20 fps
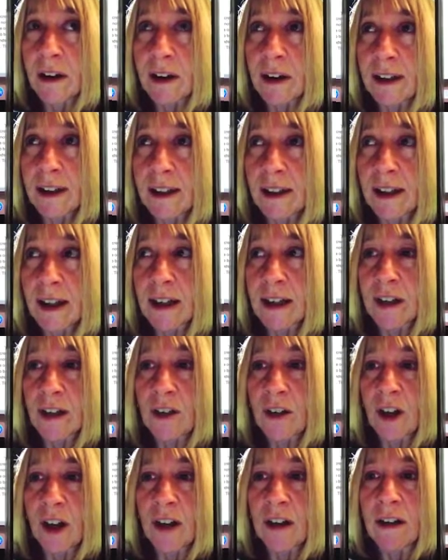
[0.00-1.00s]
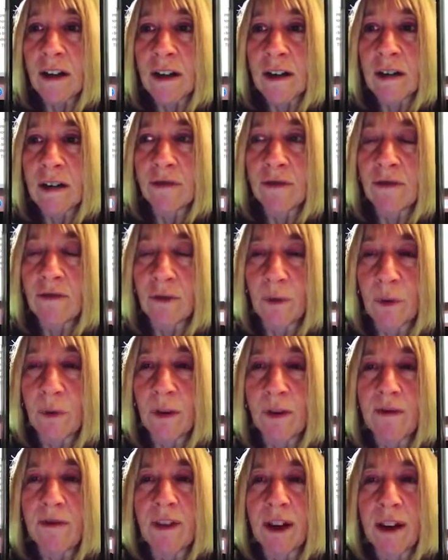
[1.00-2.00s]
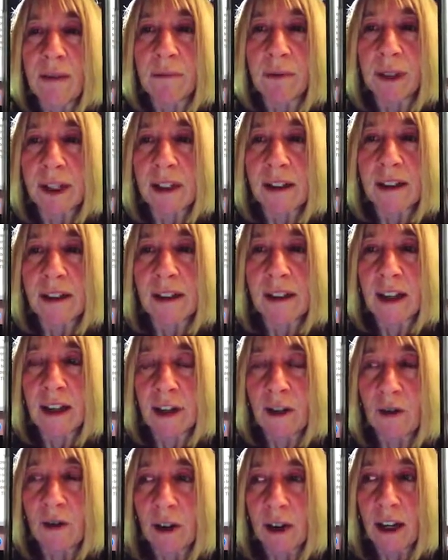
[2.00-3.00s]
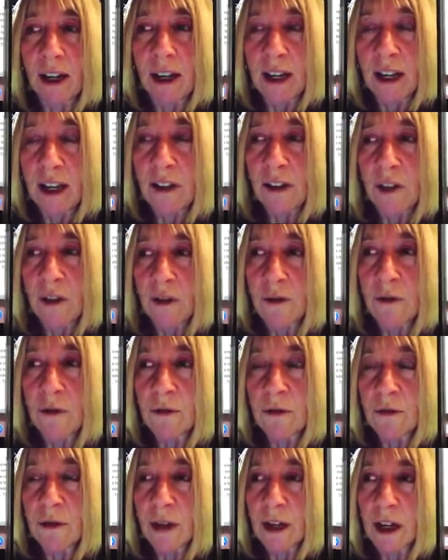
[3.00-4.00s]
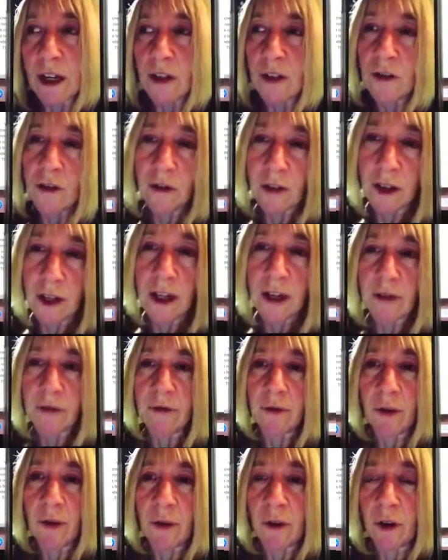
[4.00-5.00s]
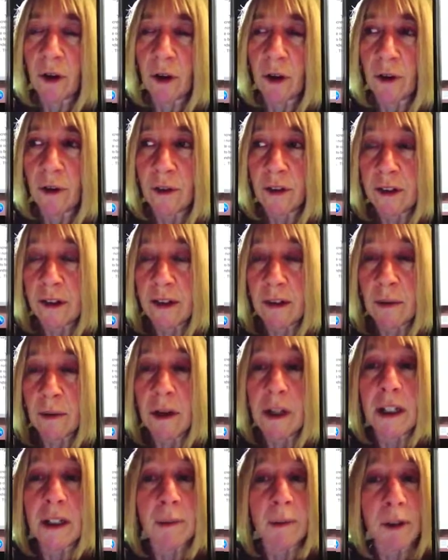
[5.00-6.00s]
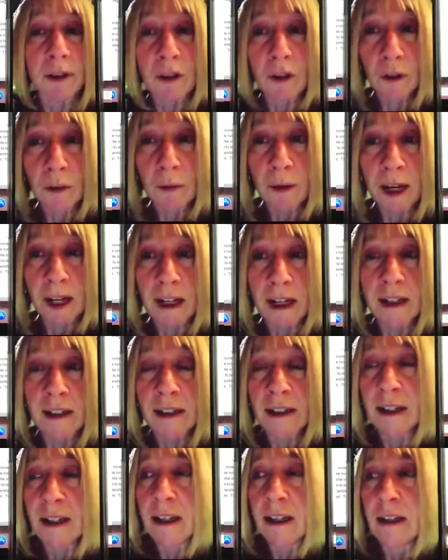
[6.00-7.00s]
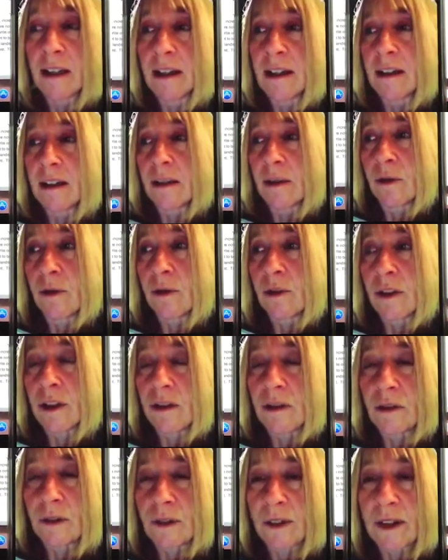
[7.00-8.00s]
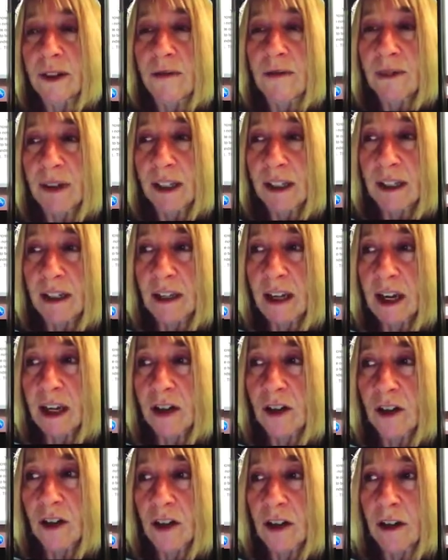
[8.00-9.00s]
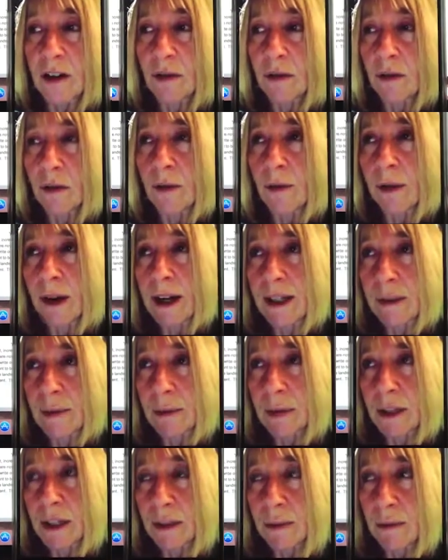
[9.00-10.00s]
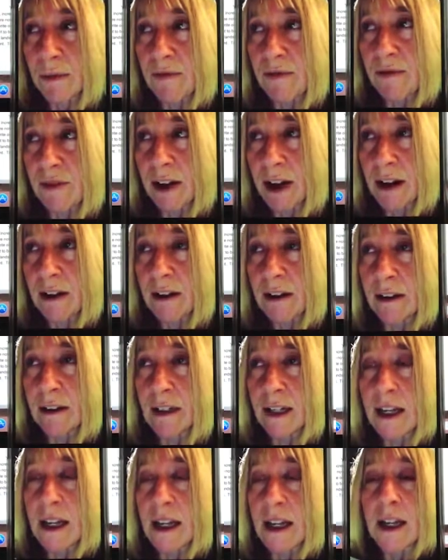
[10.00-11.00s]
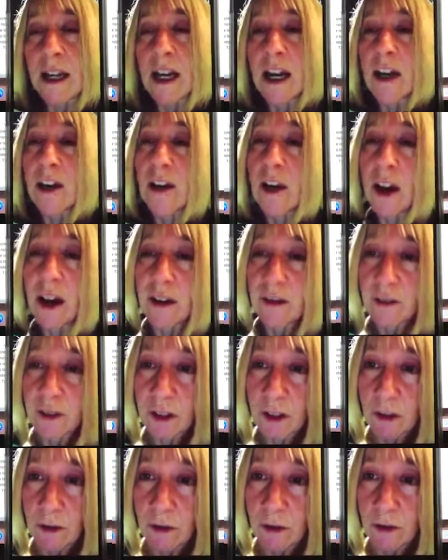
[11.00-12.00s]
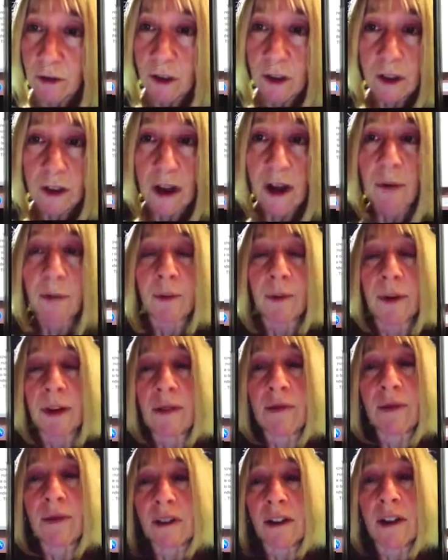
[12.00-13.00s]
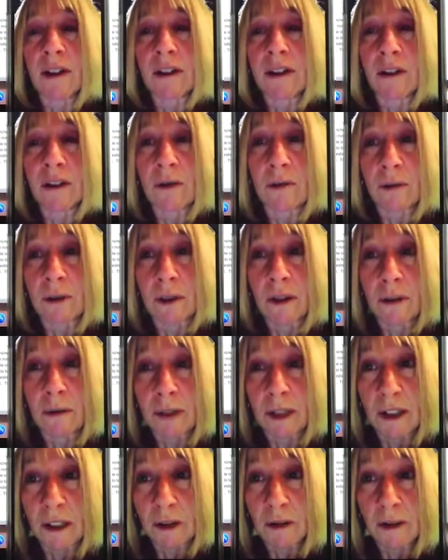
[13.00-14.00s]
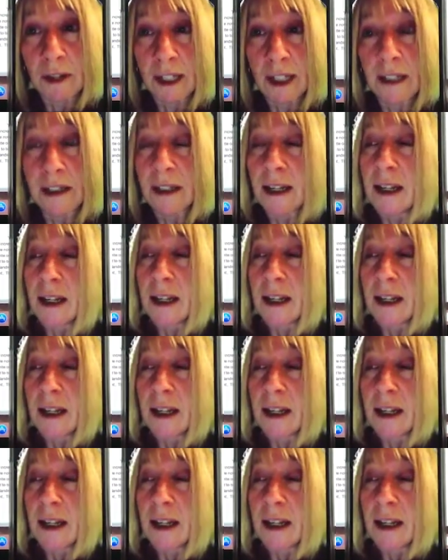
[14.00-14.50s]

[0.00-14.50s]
a set agenda of 4 or 5 places that you try to get to, and you could get a phone call that somebody's been terminated or that there's an investigation or harassment has been filed, and you have to stop whatever it is you were going to be doing,